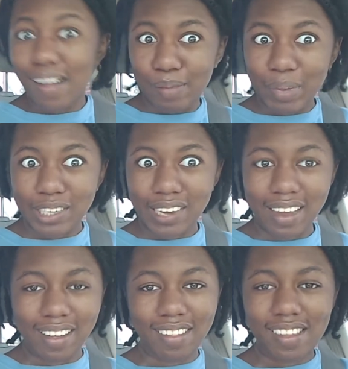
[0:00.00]
on my
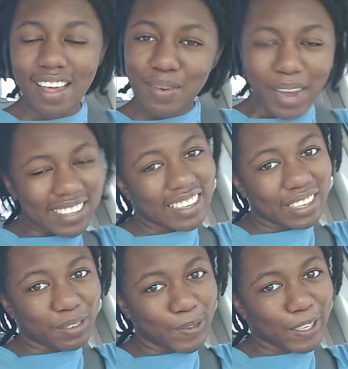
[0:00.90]
channel. Otherwise, thank
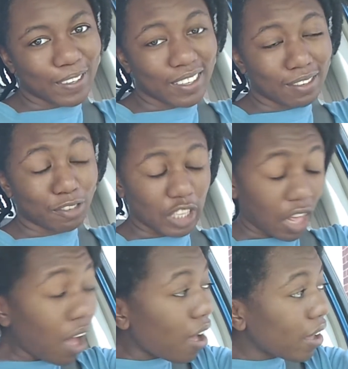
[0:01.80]
you for watching this
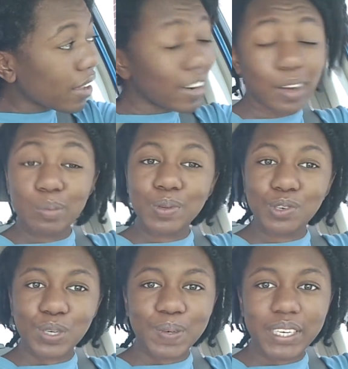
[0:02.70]
vlog, and I hope you
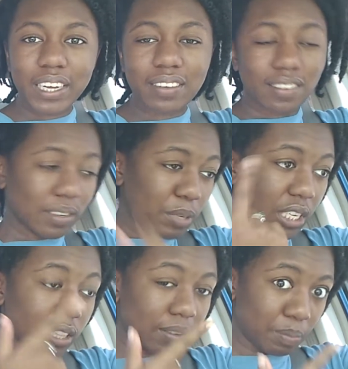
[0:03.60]
enjoy where it goes. So I'm gonna
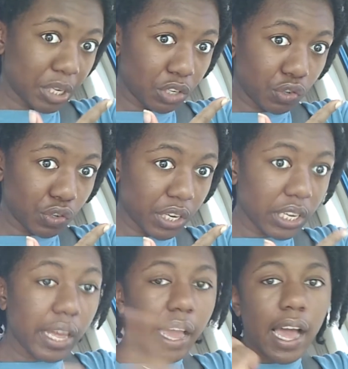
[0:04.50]
get this pink drink,
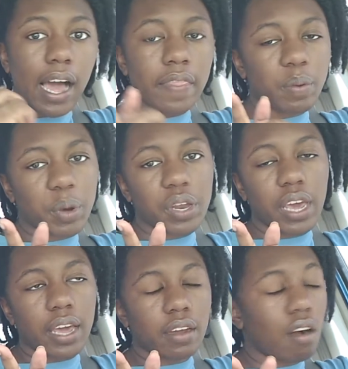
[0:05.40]
and then we're gonna
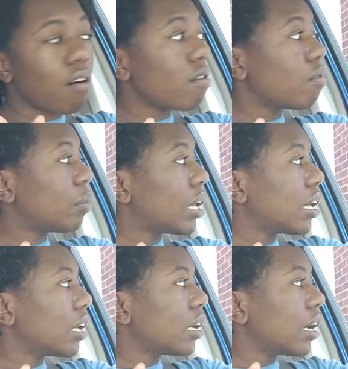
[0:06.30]
head home.
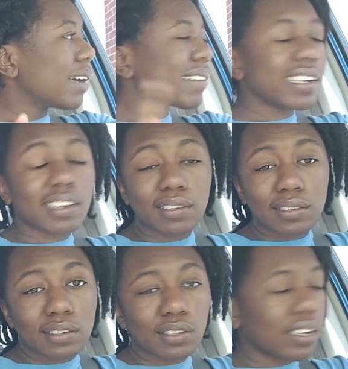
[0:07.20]
I'm getting
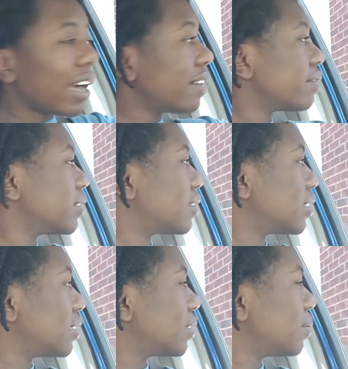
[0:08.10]
closer to, let's
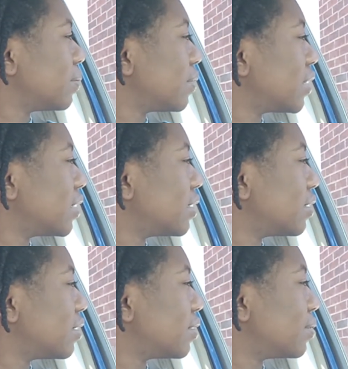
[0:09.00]
see,
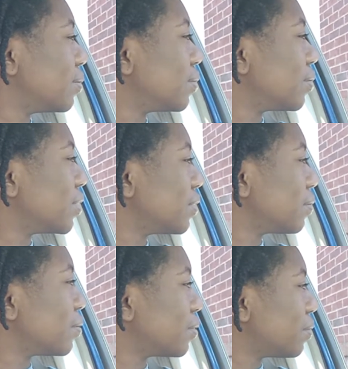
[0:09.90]
1, 2, 3, 4,